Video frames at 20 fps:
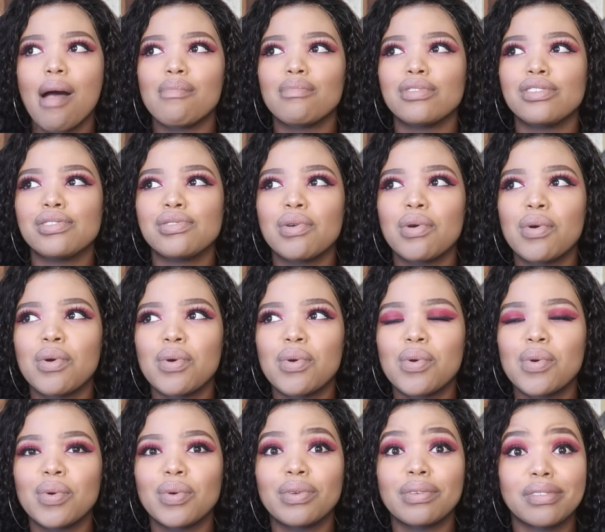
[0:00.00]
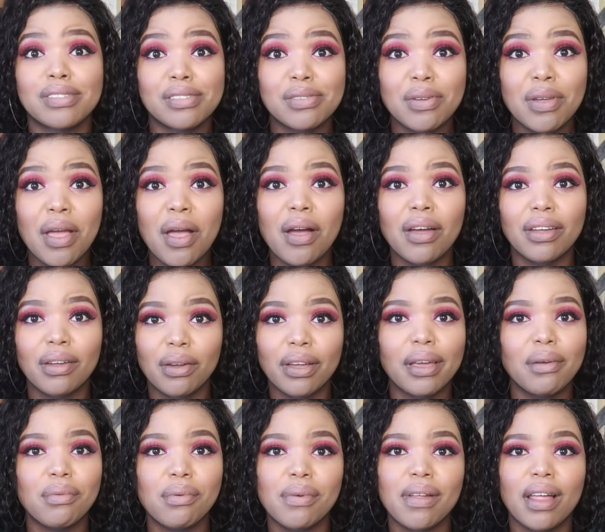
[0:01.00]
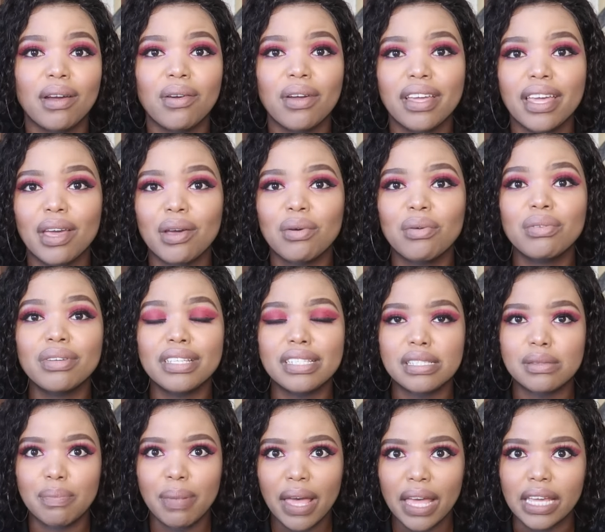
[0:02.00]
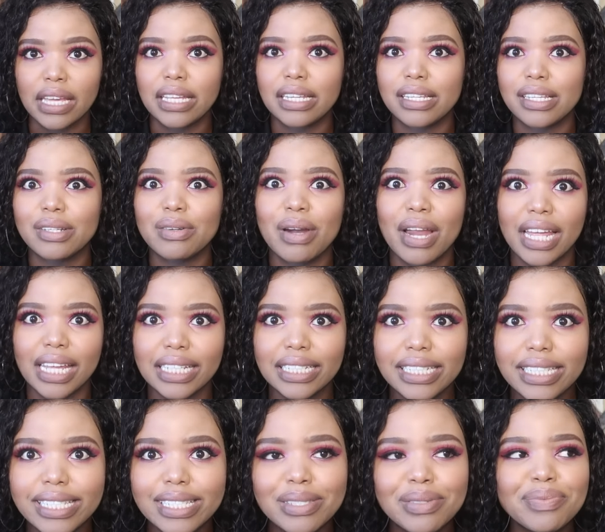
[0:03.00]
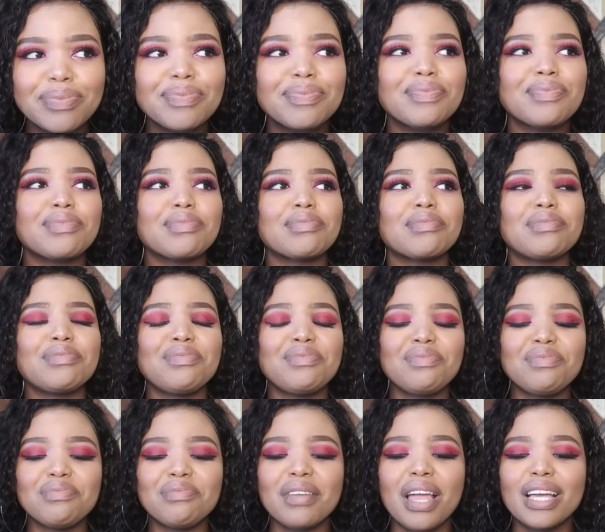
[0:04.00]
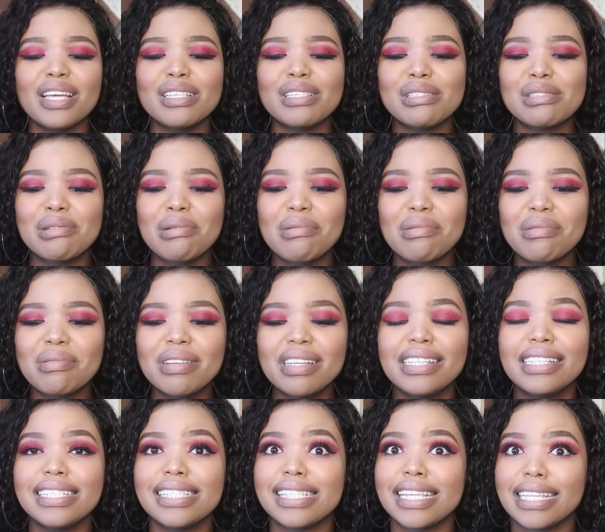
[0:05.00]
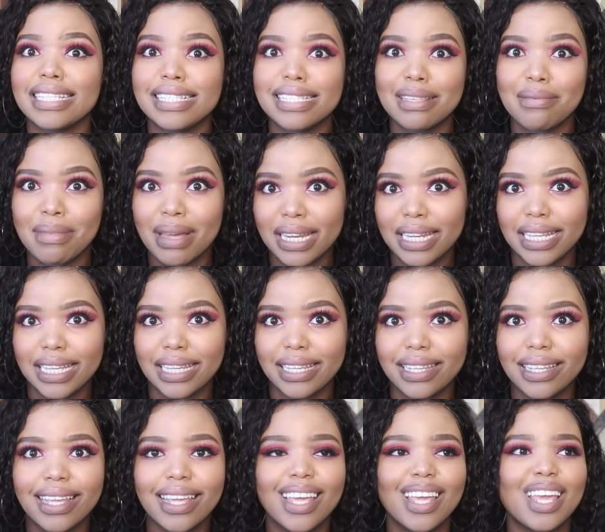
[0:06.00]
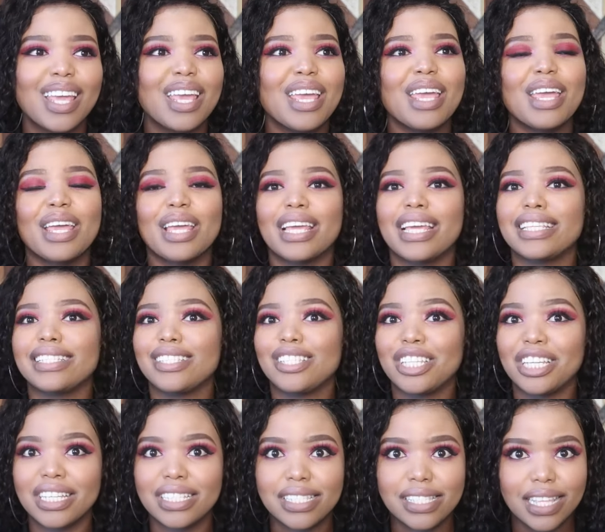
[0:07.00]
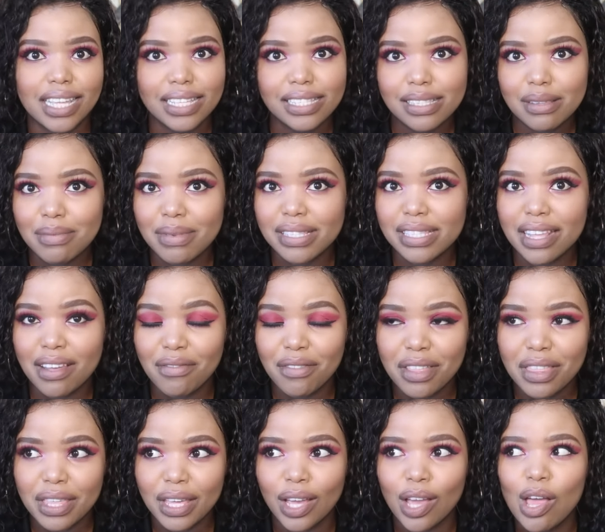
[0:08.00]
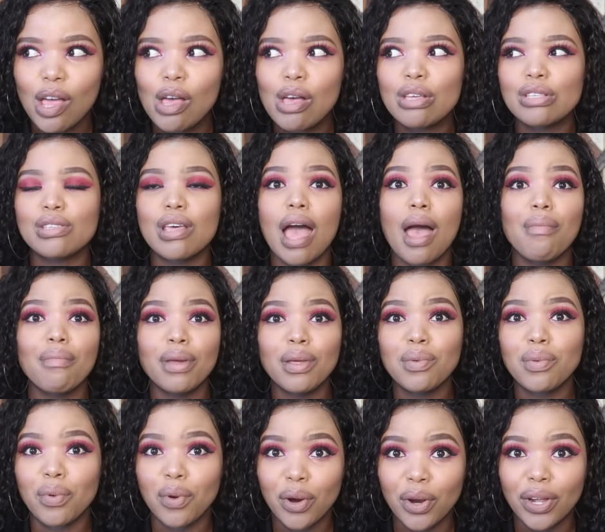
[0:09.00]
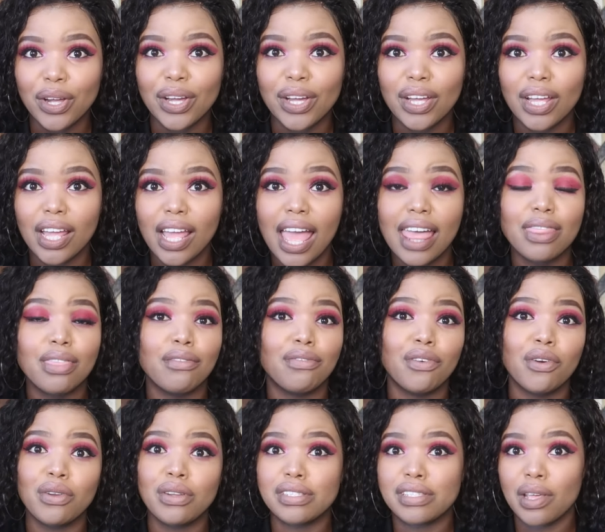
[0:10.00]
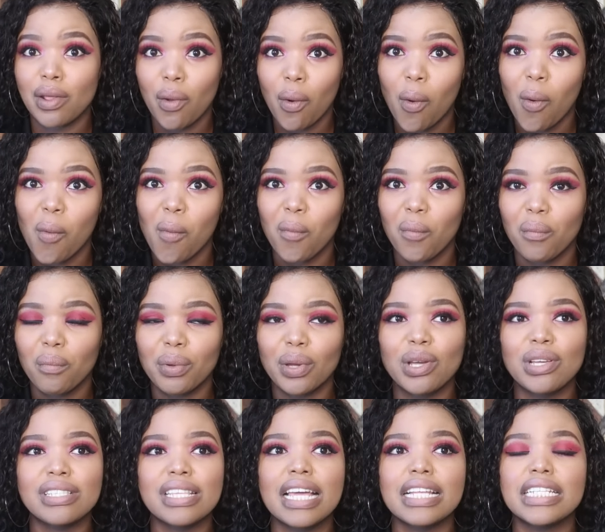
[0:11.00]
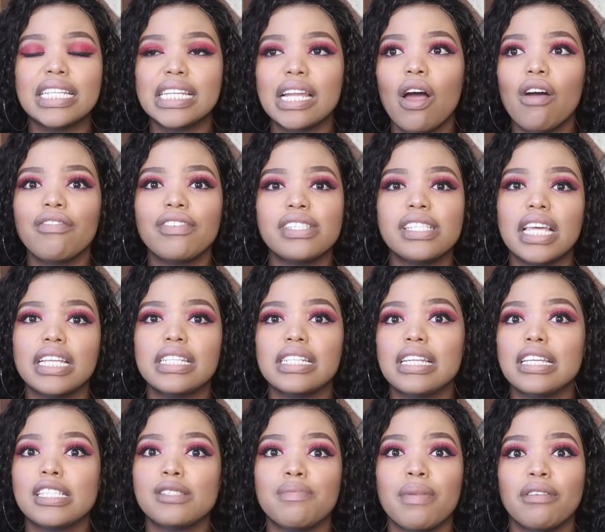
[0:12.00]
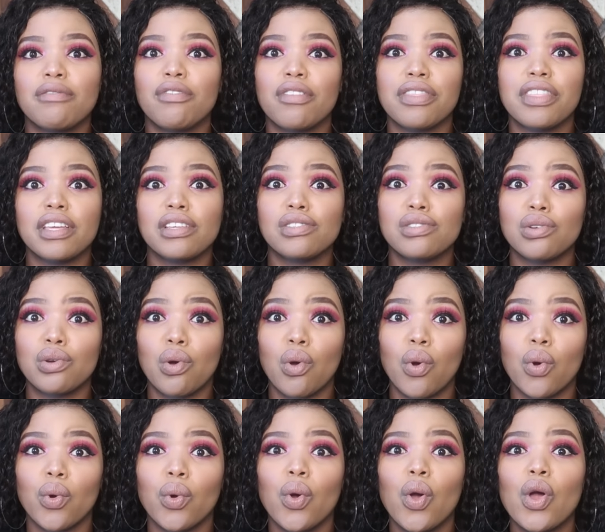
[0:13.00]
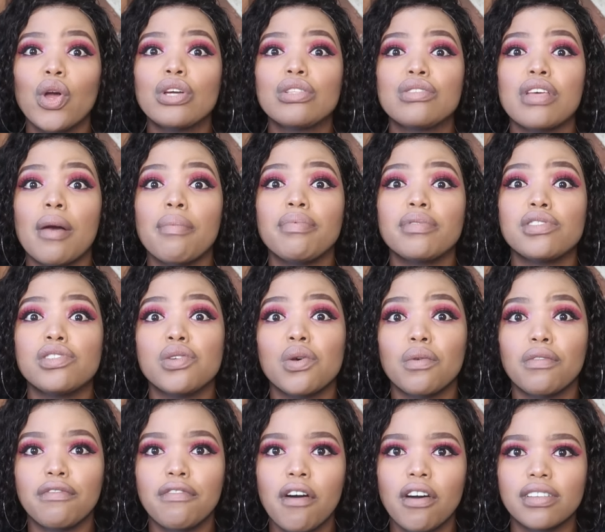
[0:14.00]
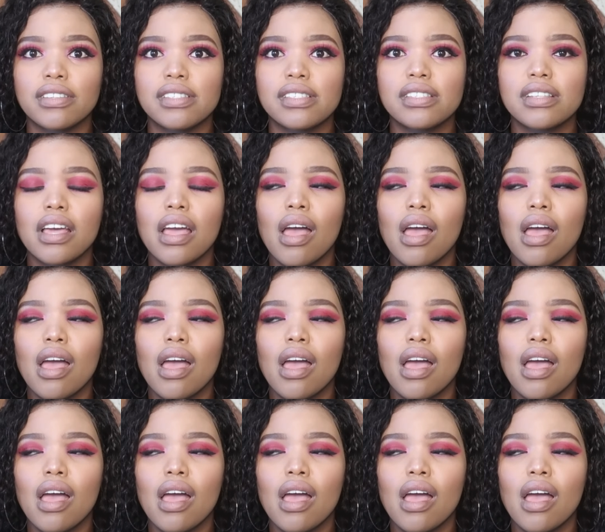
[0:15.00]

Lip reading: So yeah, okay, we were like, okay, cool, he's paid, right? So he sends the money, she gets the SMS, everything. So I'm at work and the phone is at home because I didn't expect for things to go to happen so fast.